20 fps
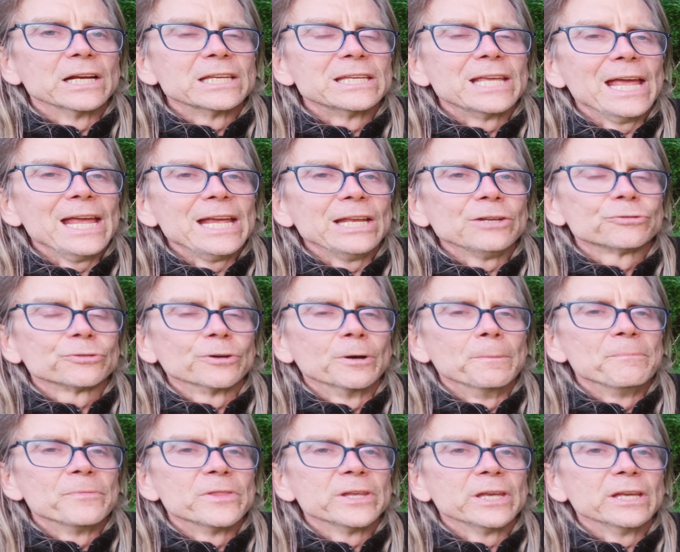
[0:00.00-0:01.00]
gains
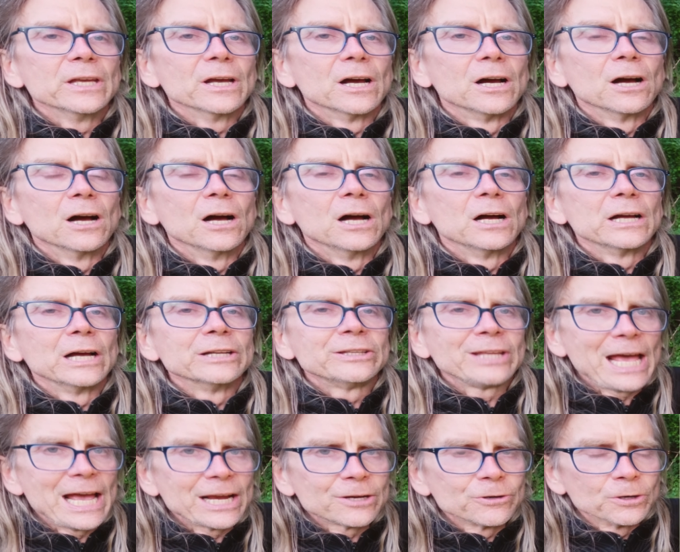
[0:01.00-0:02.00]
from the
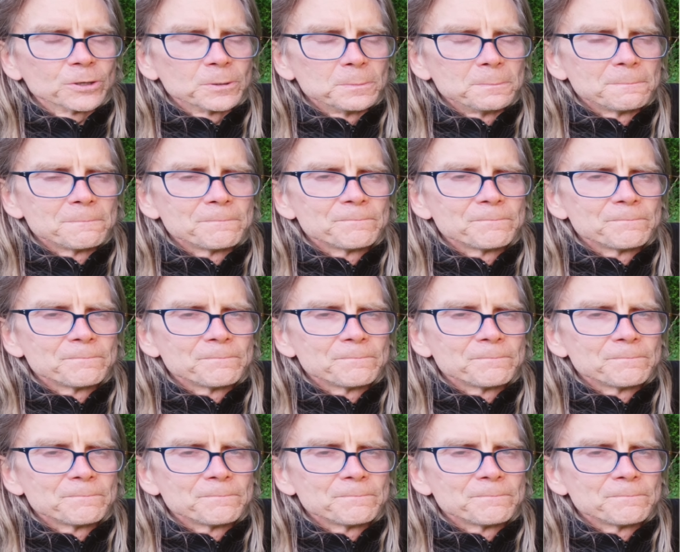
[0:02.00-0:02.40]
attacker.